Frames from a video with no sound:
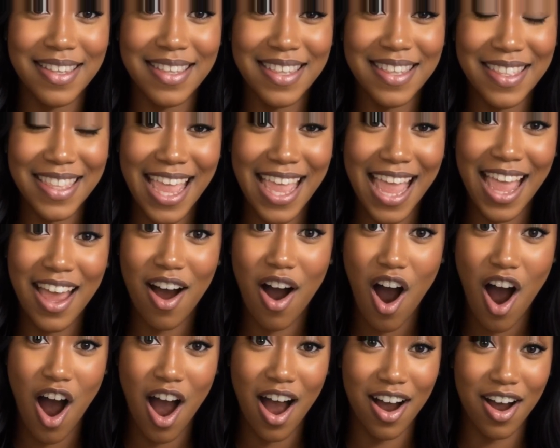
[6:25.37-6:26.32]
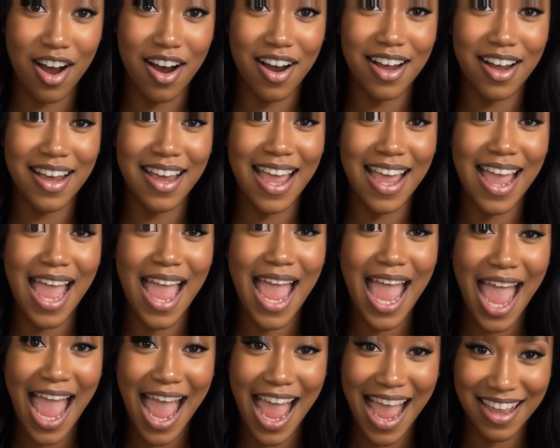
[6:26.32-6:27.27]
They caught her,
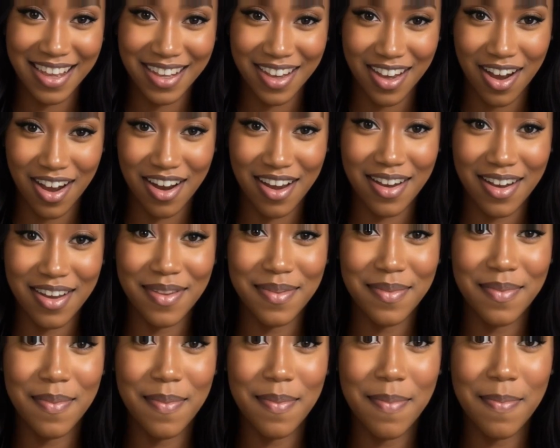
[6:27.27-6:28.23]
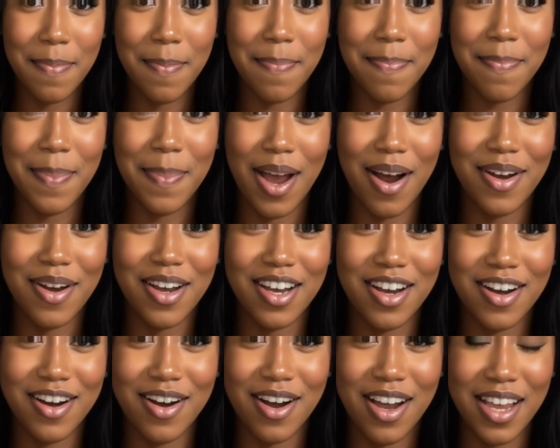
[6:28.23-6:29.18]
hanged her, buried
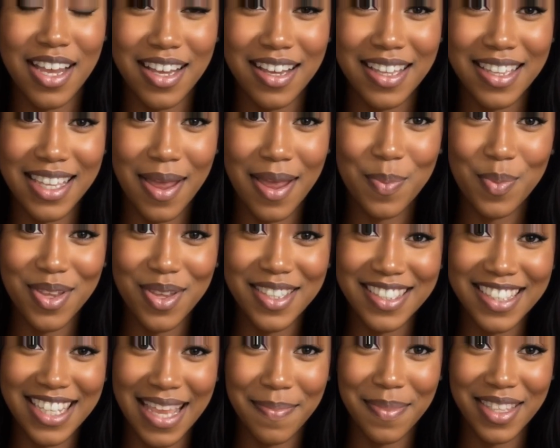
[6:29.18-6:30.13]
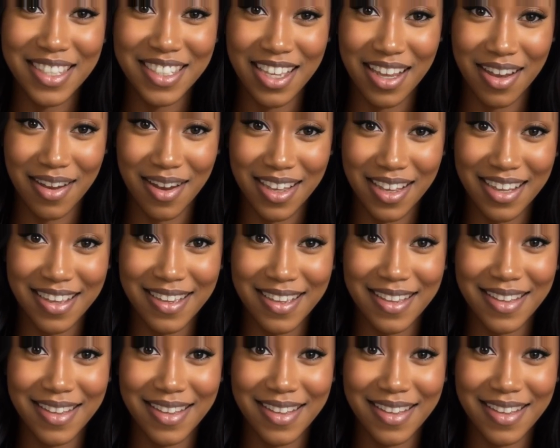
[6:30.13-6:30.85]
her in Glenwood Cemetery,